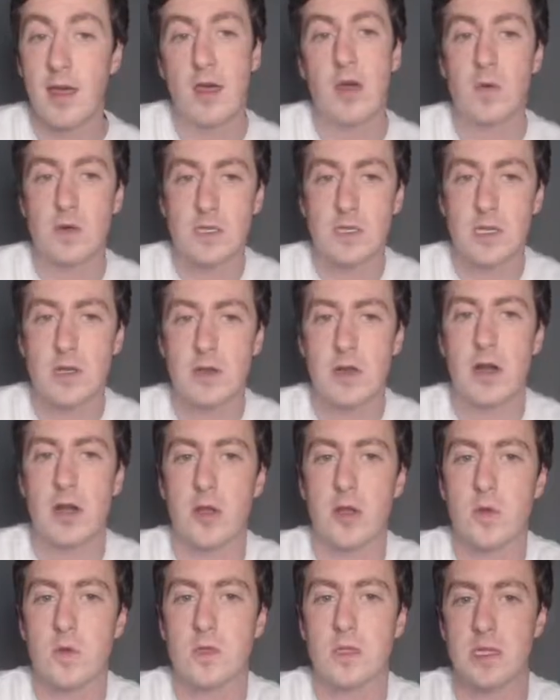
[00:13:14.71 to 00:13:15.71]
We're still going to
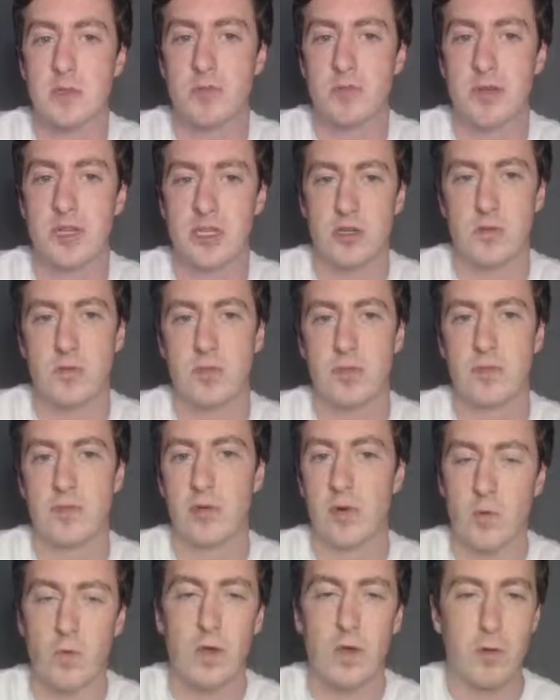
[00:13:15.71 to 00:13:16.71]
lose this bishop,
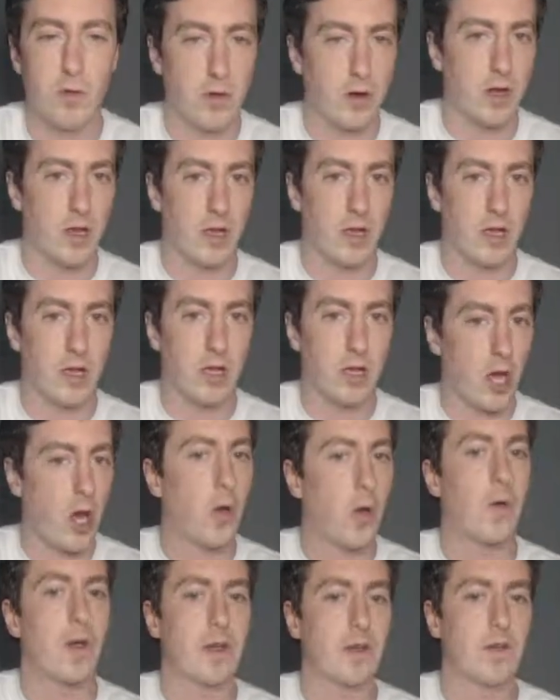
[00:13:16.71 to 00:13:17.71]
but we were
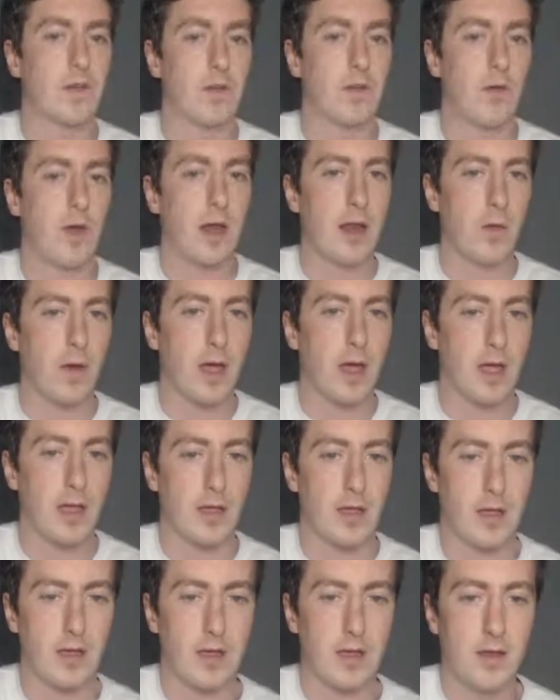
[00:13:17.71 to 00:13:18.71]
going to anyway,
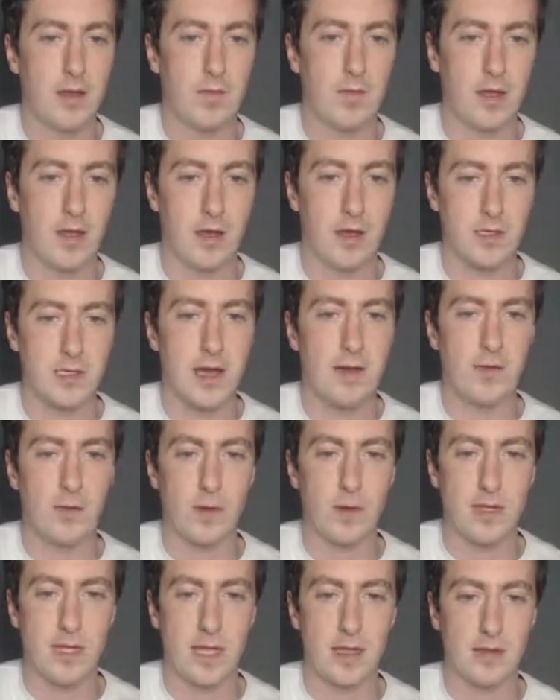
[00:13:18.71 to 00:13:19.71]
because after we
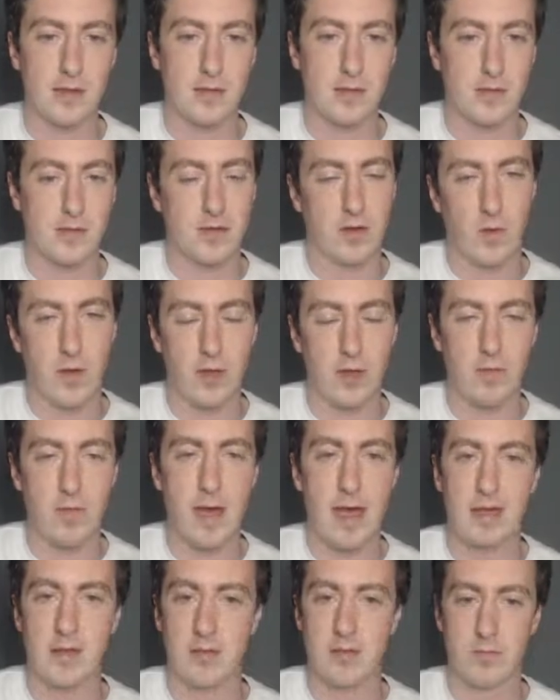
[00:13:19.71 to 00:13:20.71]
take the queen
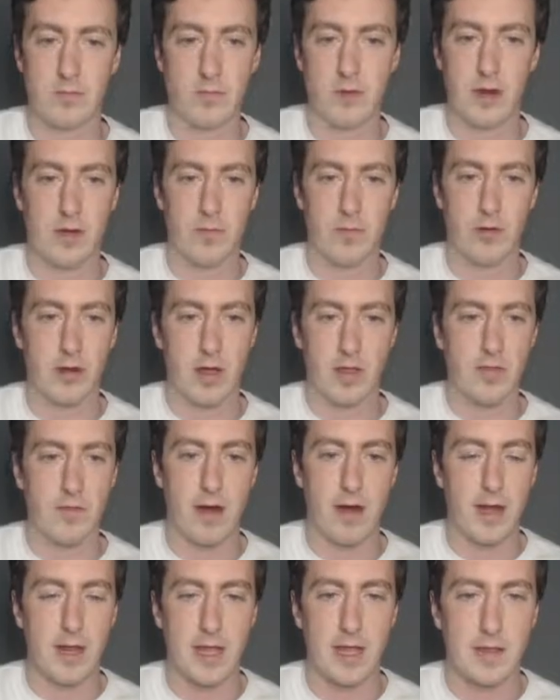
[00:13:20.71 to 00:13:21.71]
back, we're not
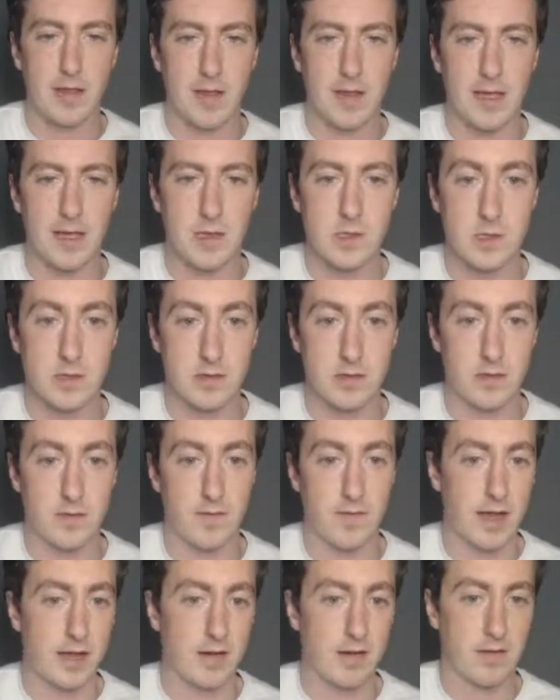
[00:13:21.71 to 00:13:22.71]
threatening anything else. In
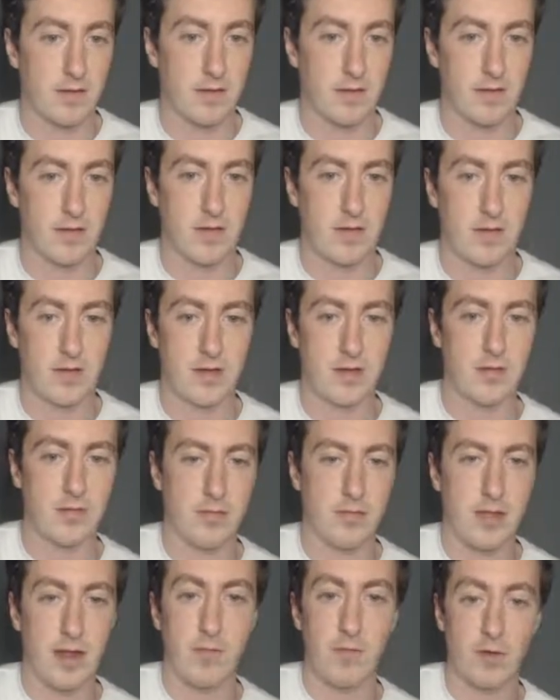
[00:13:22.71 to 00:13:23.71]
fact,
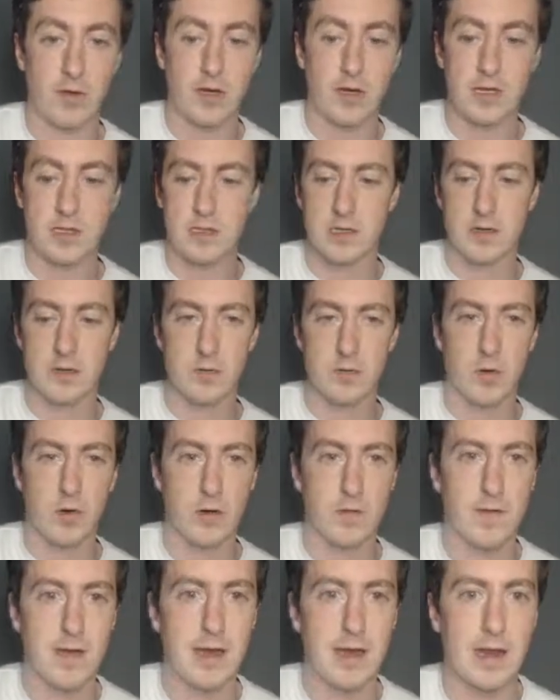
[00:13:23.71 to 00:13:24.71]
that rook needs to do more
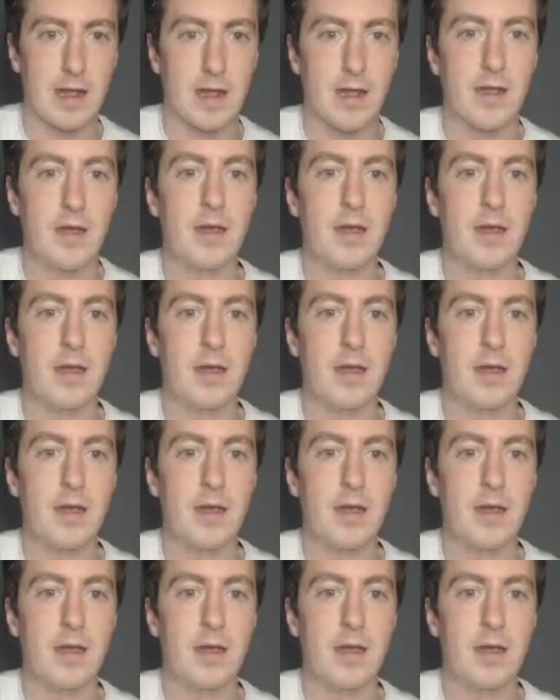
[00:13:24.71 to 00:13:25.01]
defending.